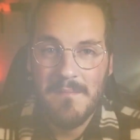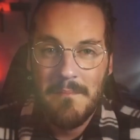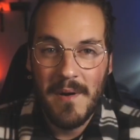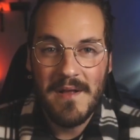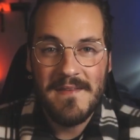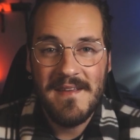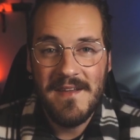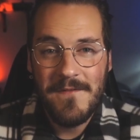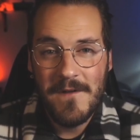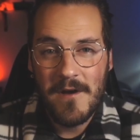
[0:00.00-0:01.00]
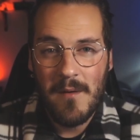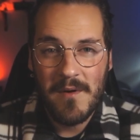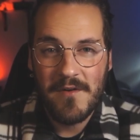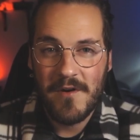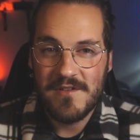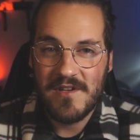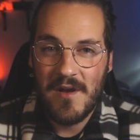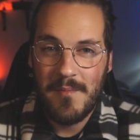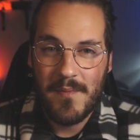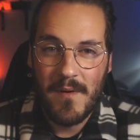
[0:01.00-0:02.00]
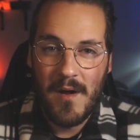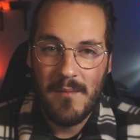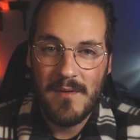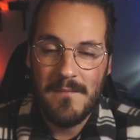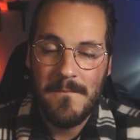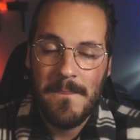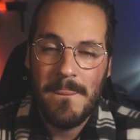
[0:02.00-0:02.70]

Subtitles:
But if you come across a problem